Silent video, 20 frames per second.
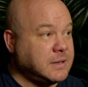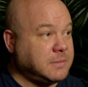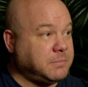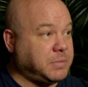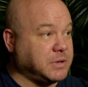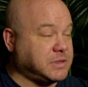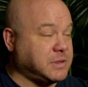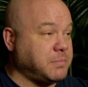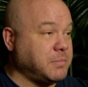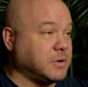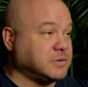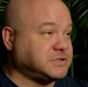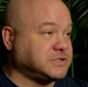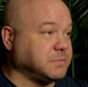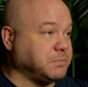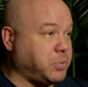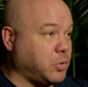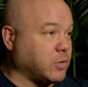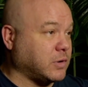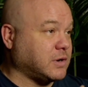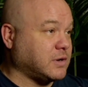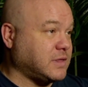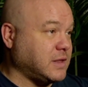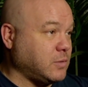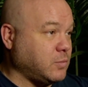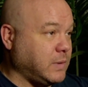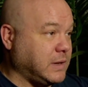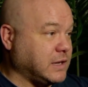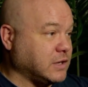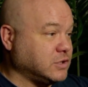But the most important
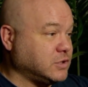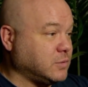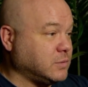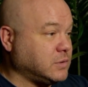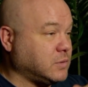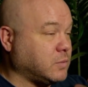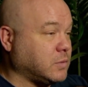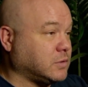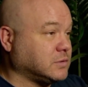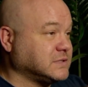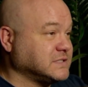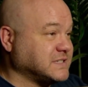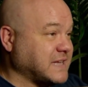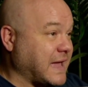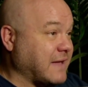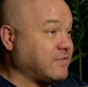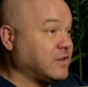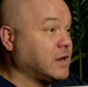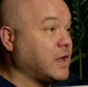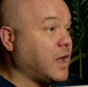thing we can do in the world is have an